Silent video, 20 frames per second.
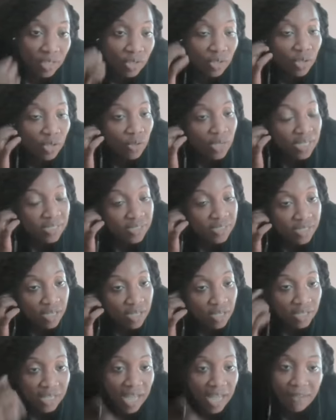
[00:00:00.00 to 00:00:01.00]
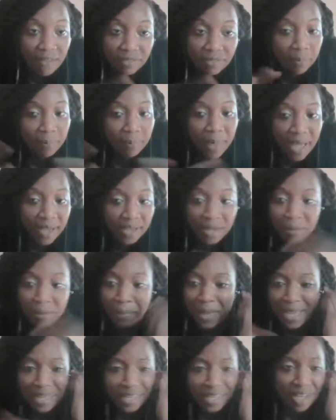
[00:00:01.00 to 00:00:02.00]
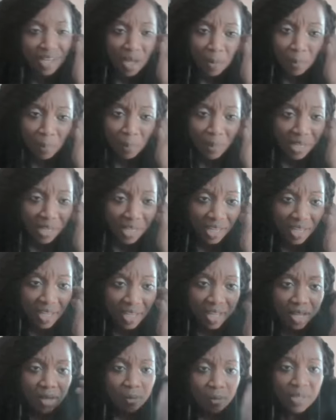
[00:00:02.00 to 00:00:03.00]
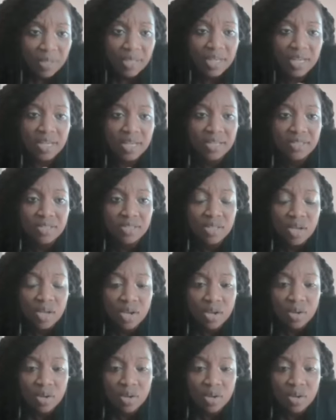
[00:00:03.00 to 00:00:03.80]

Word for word: You don't necessarily yeah. have to back up any company because yeah